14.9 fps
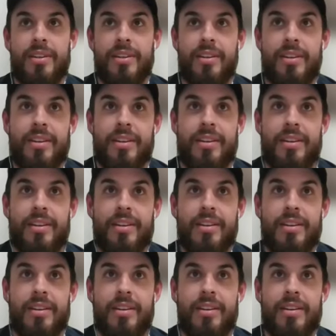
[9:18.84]

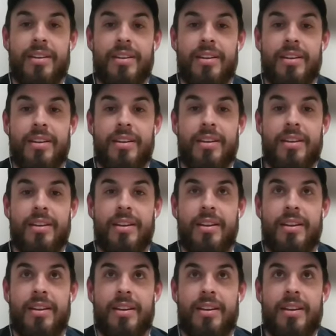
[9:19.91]
(no one is talking)